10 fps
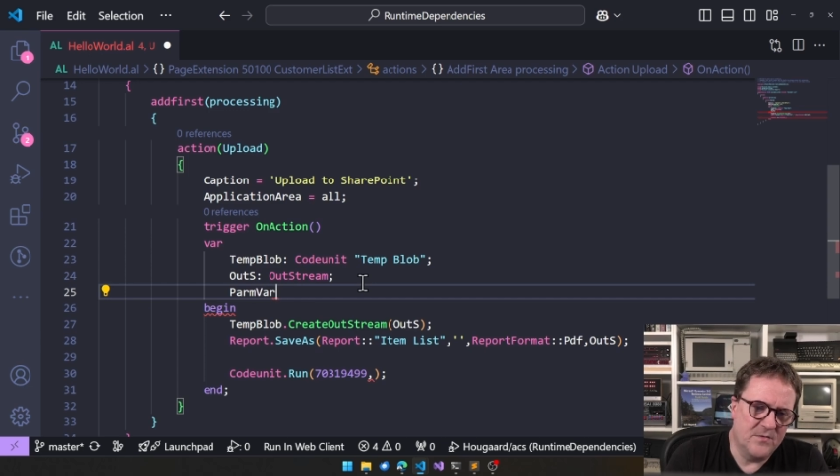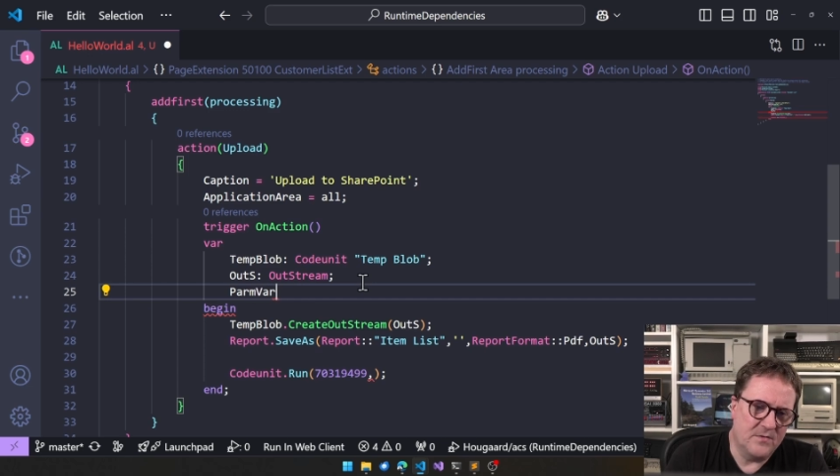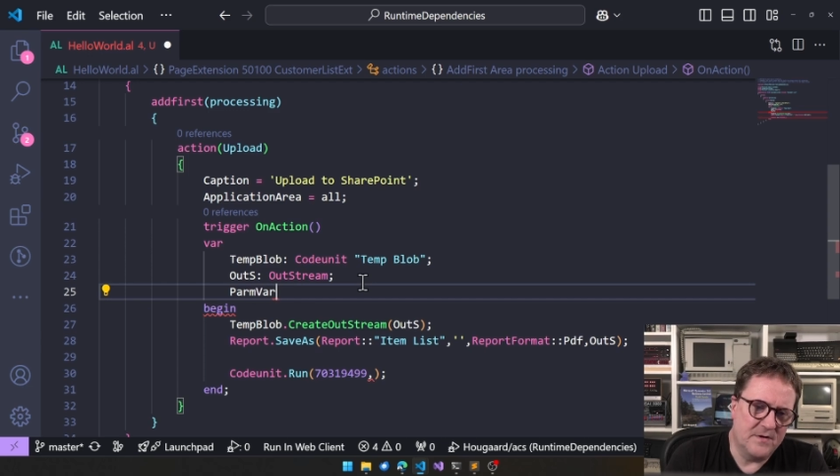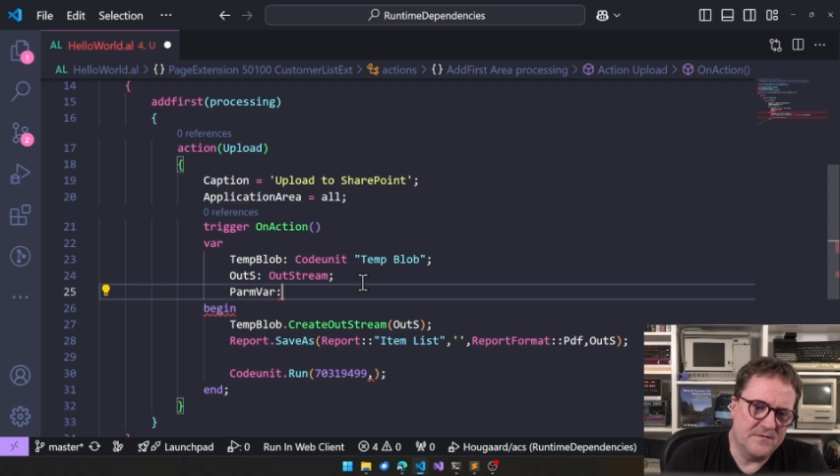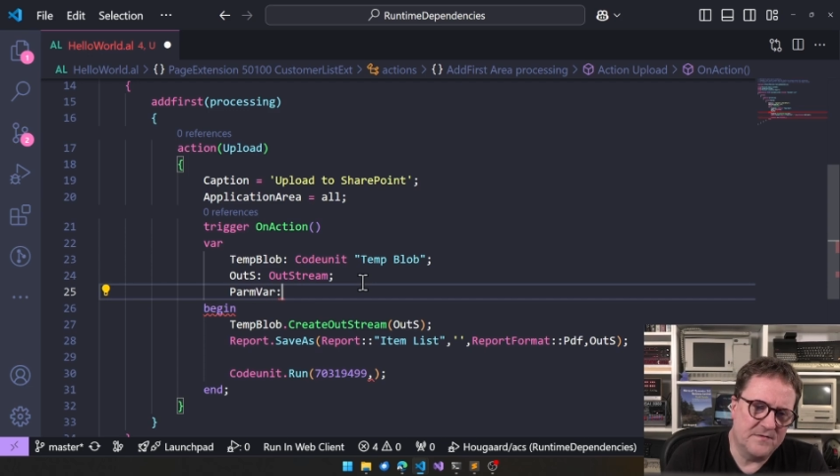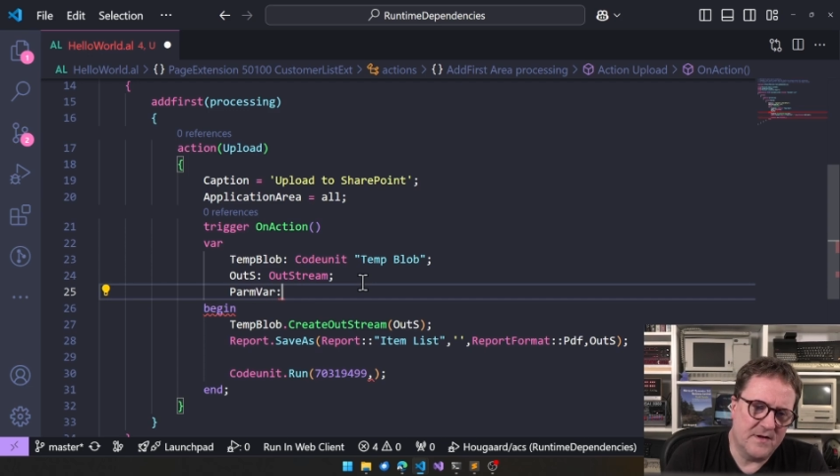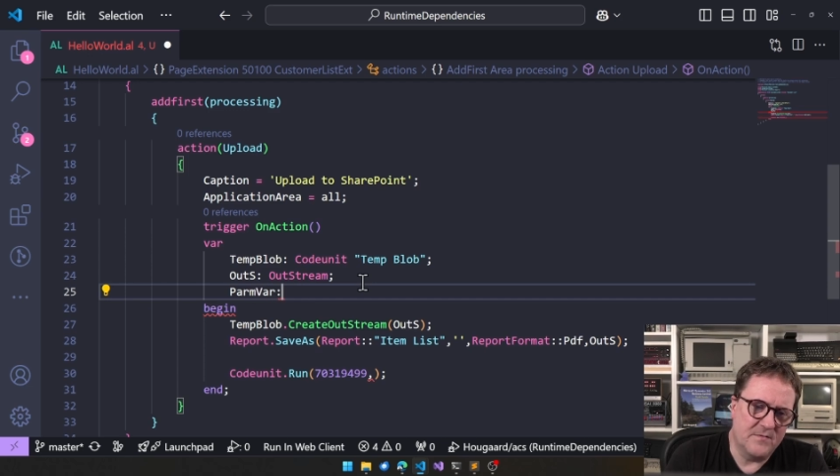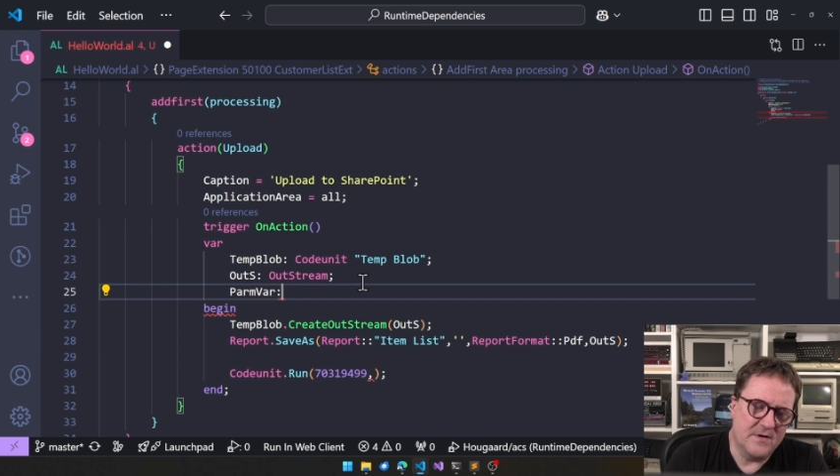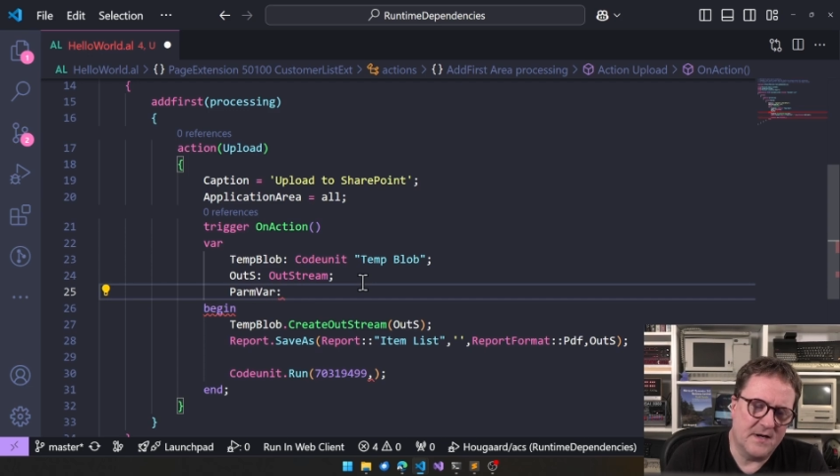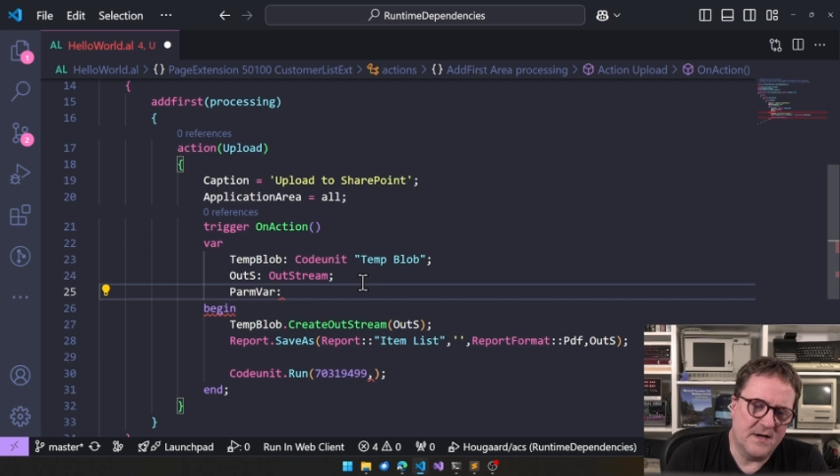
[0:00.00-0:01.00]
is that we
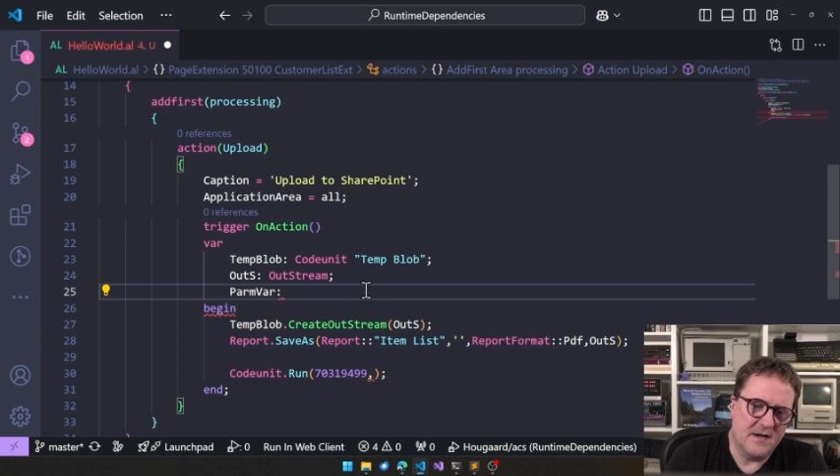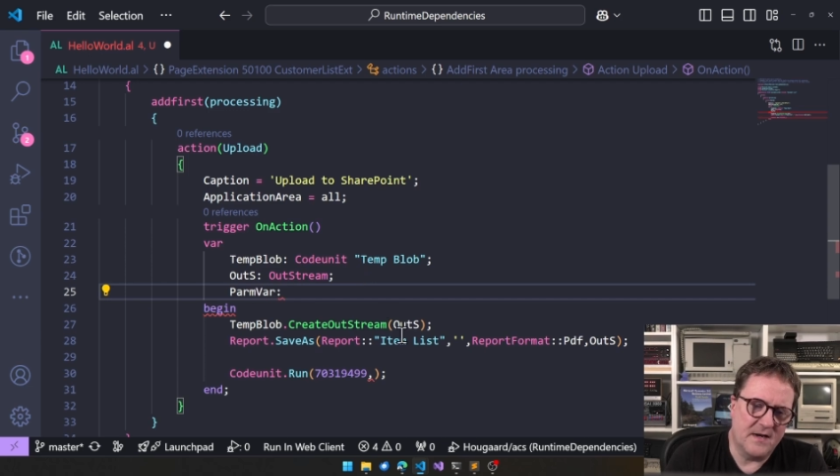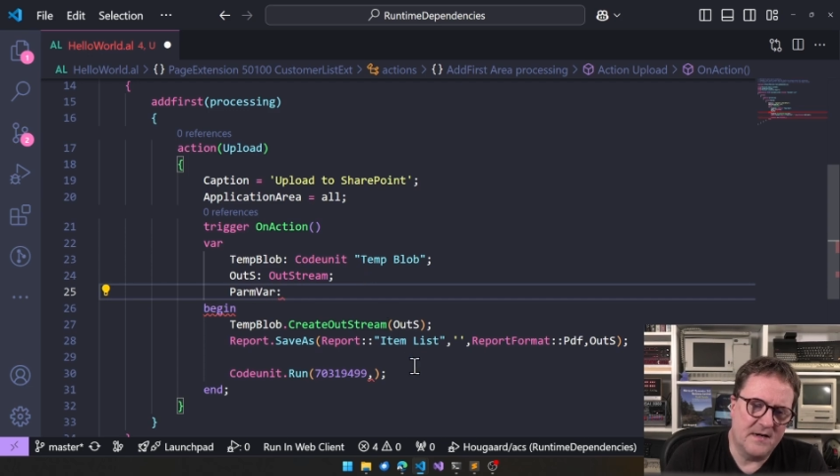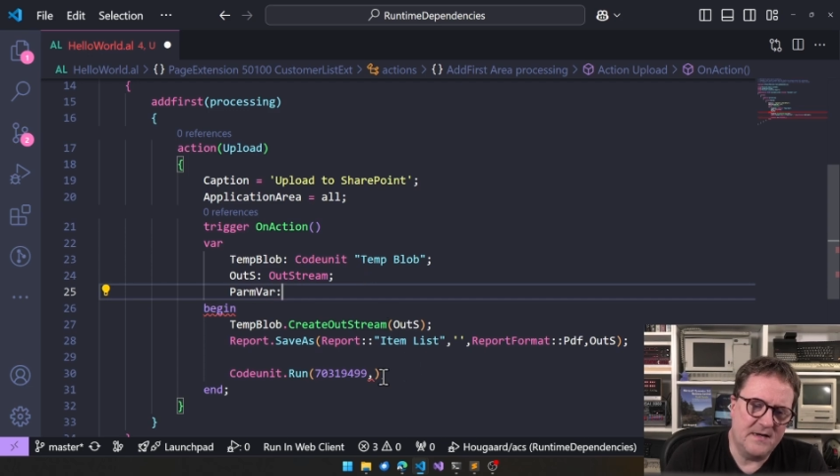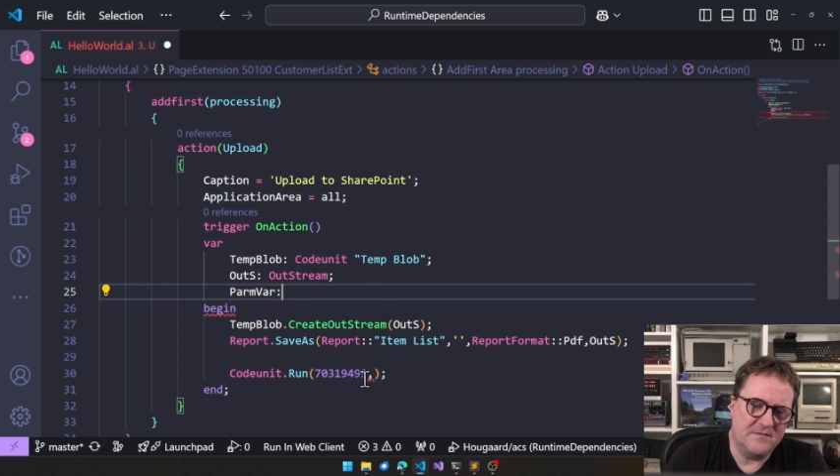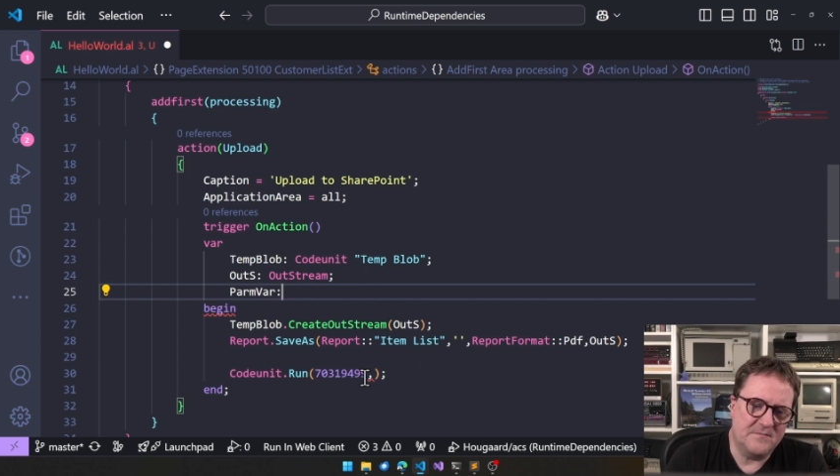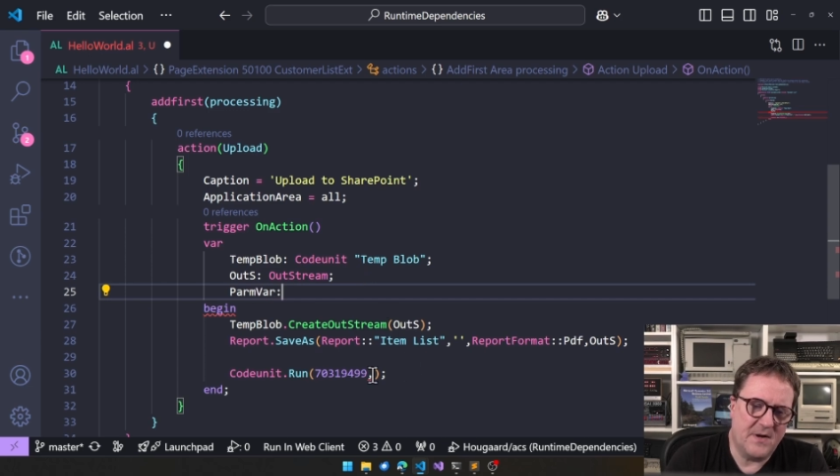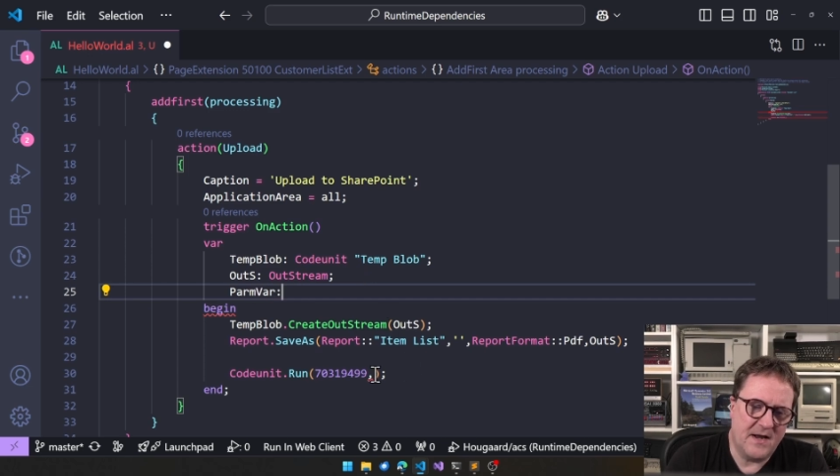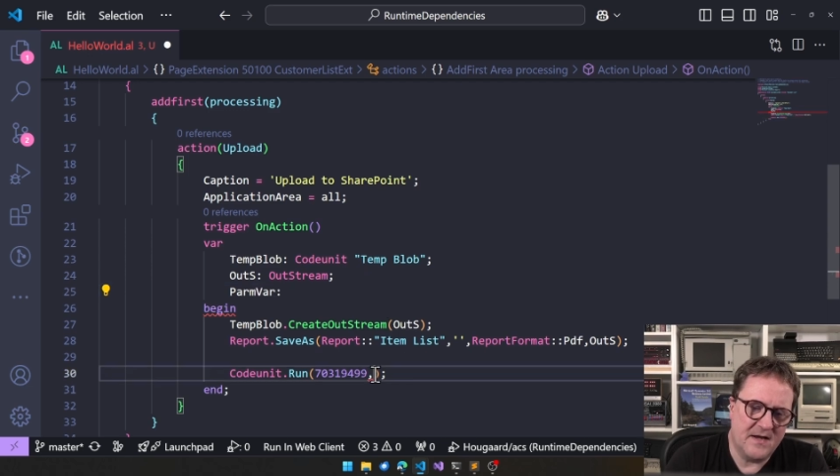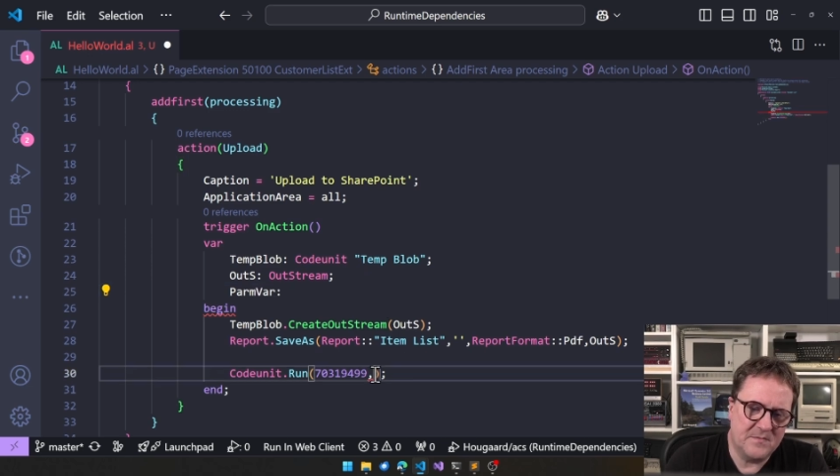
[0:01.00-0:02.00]
can at least
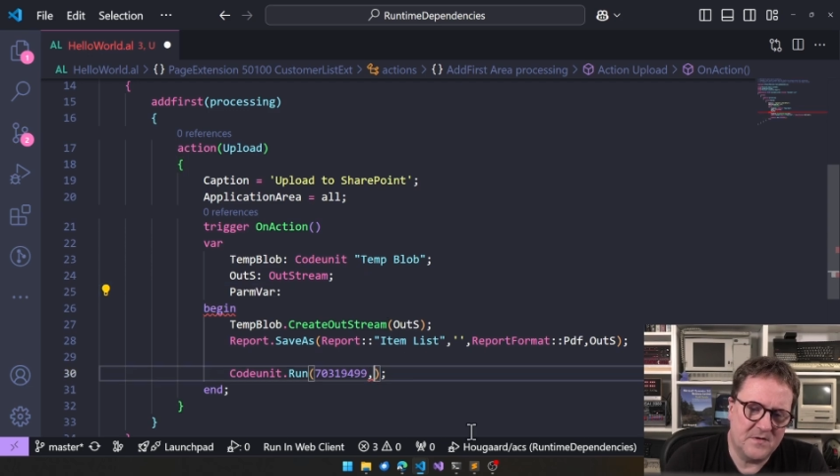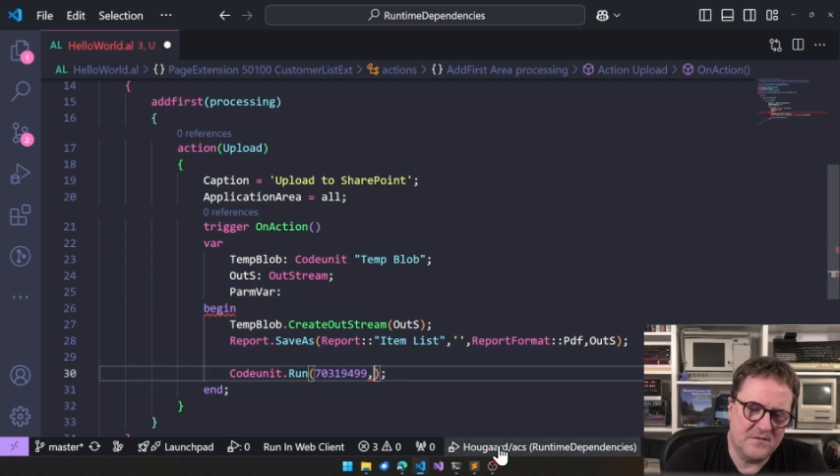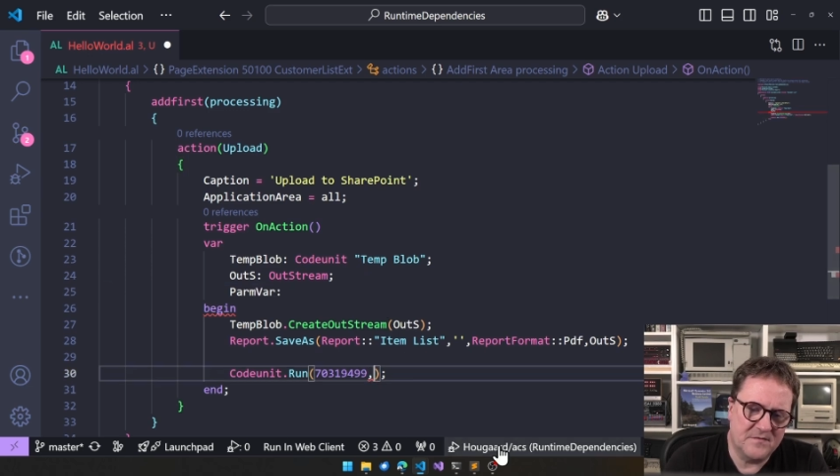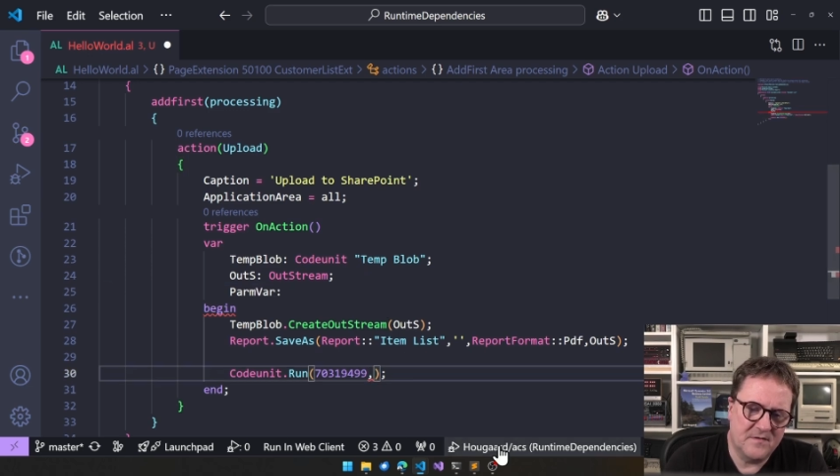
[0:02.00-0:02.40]
pass, because